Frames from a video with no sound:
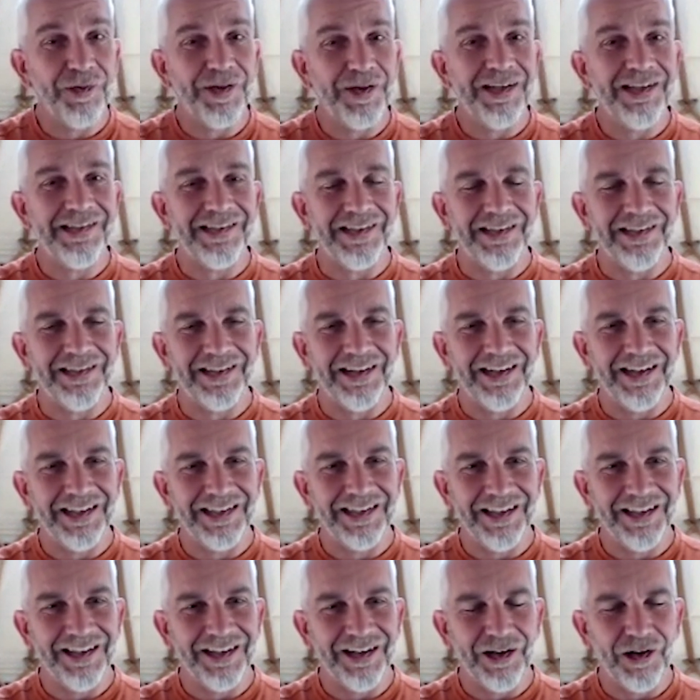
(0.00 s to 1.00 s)
easy to let
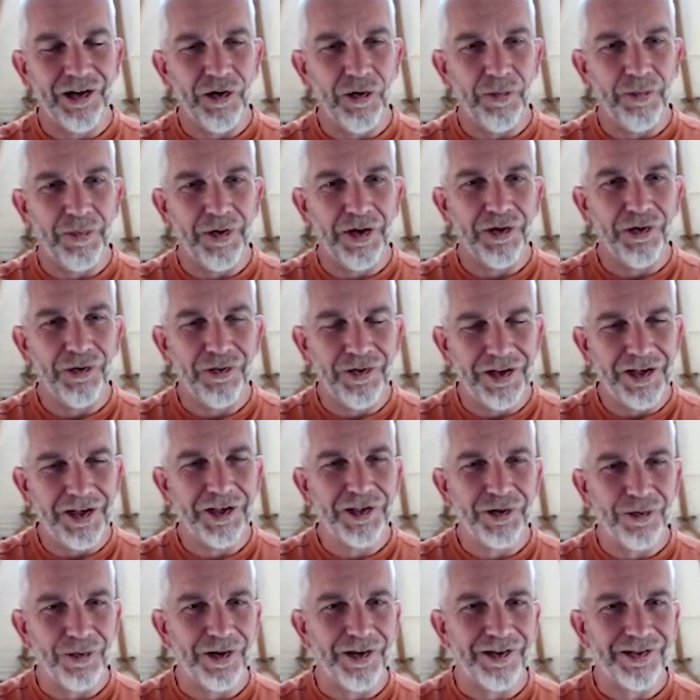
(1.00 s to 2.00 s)
it go, but you need
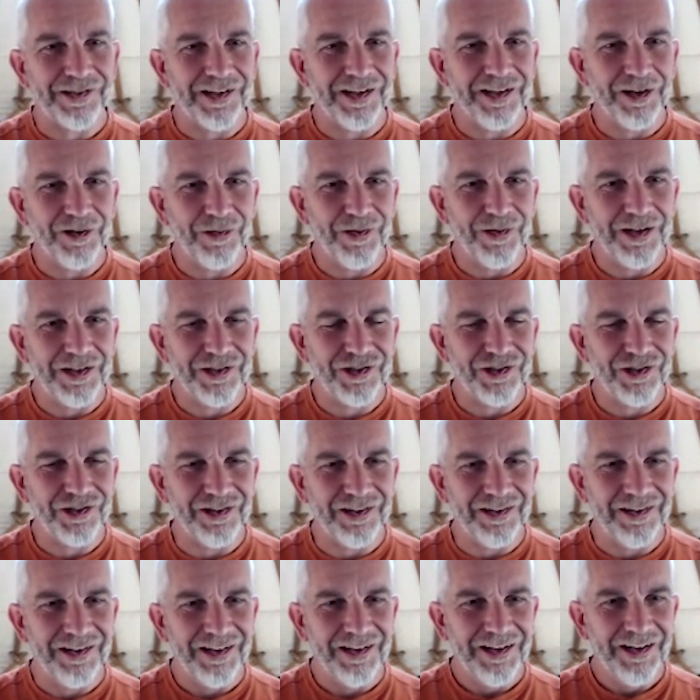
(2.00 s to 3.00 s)
to ask that
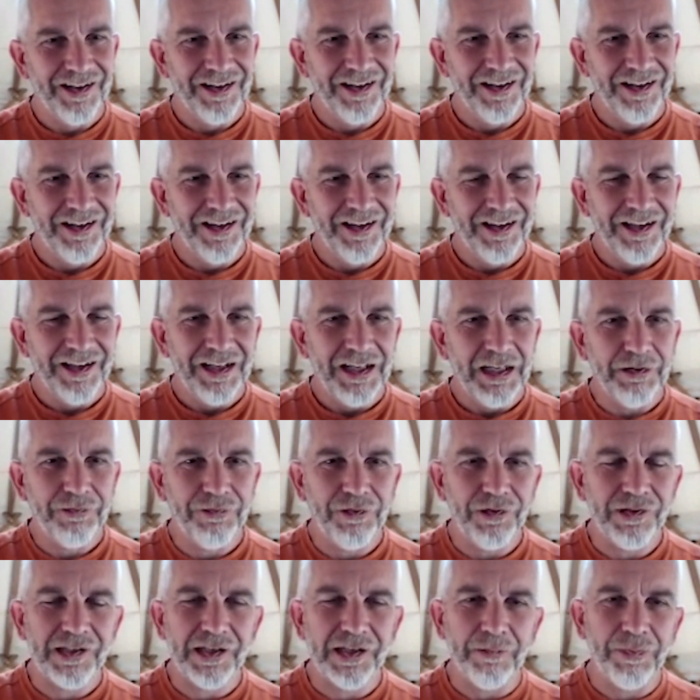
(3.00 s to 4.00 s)
question. If
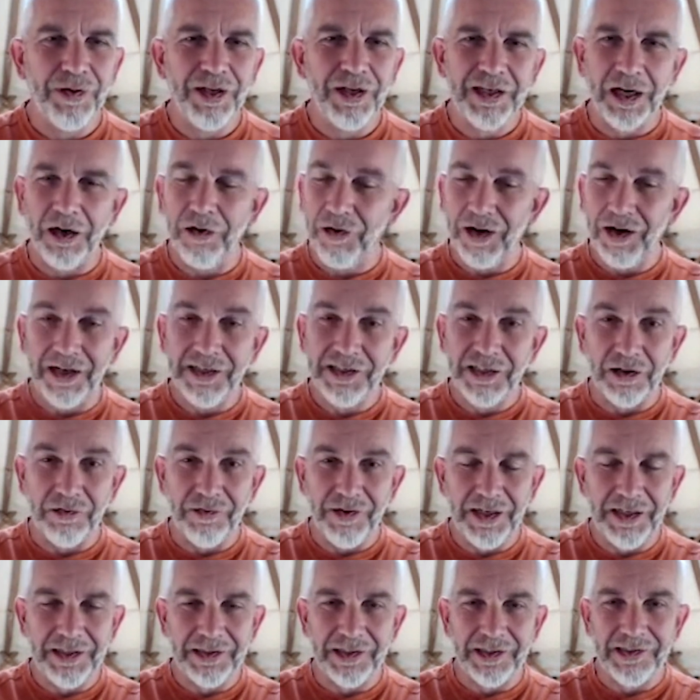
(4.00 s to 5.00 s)
you simply go, I don't
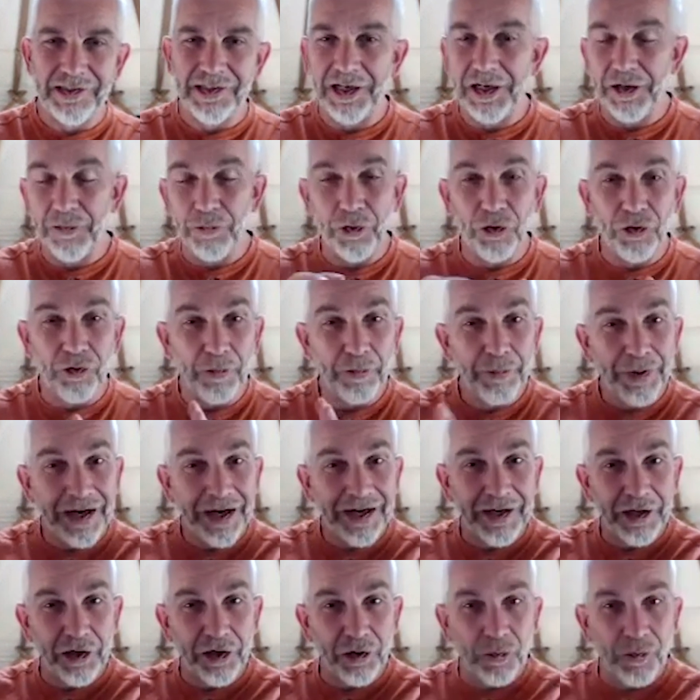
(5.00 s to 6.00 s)
need this anymore and
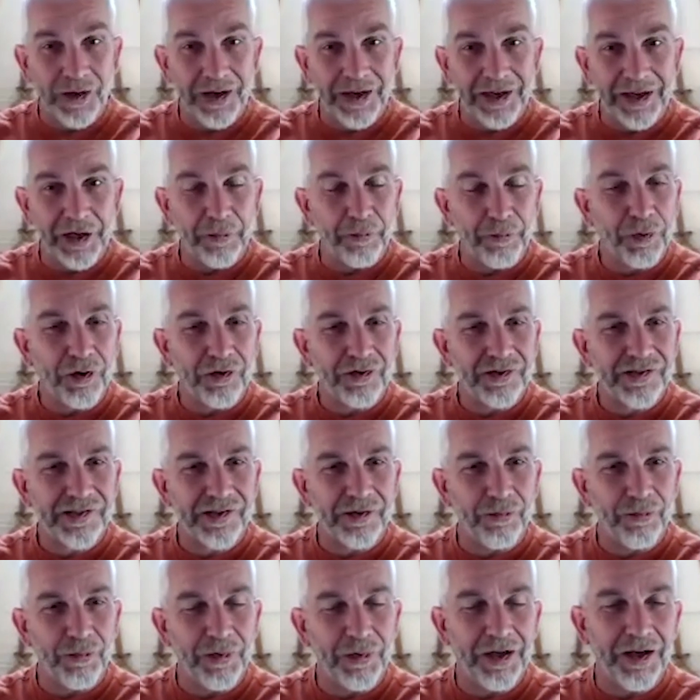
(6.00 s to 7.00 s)
pack it away in a box
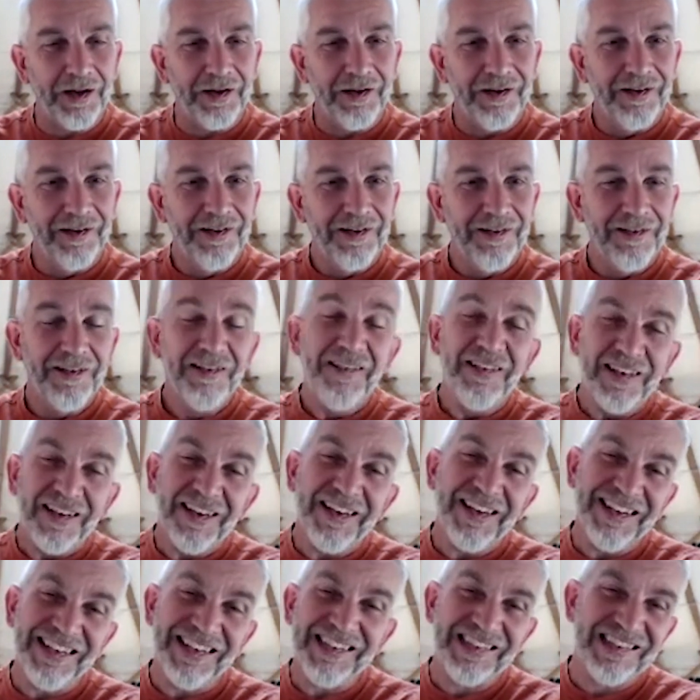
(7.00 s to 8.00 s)
somewhere,
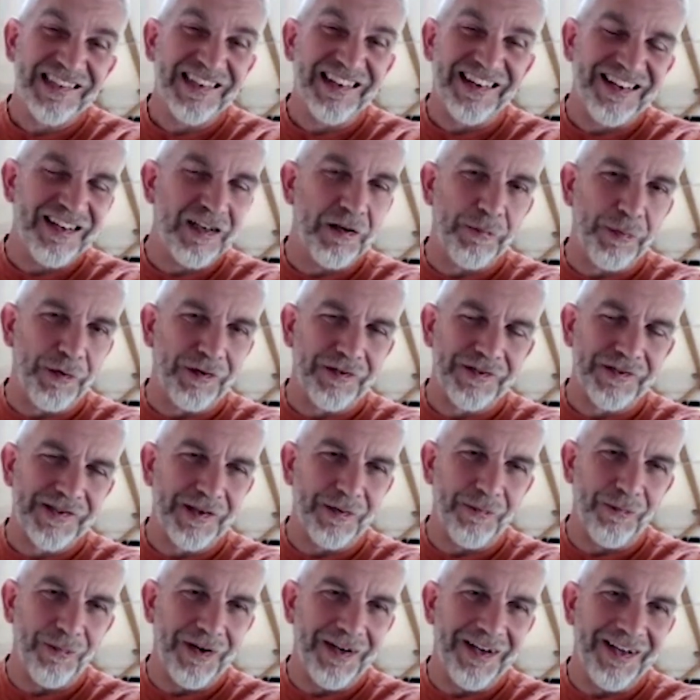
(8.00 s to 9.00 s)
it's still in a box
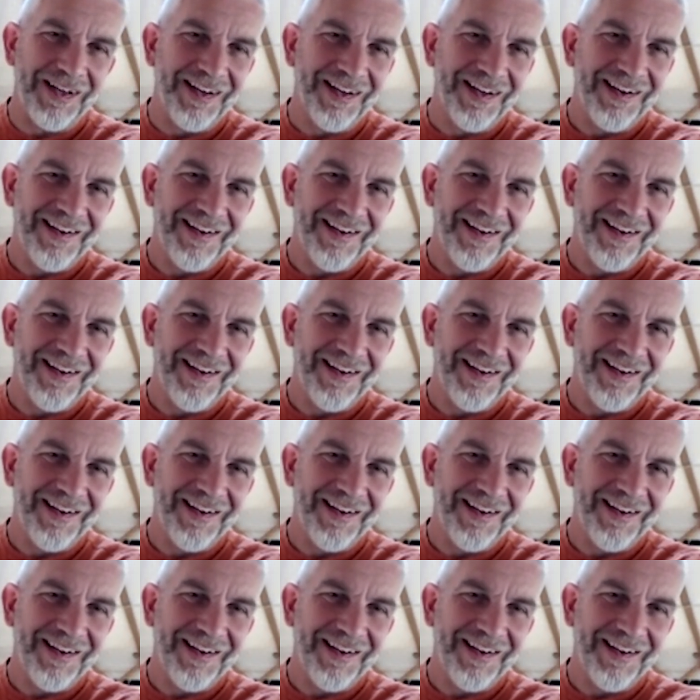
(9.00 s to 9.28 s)
somewhere.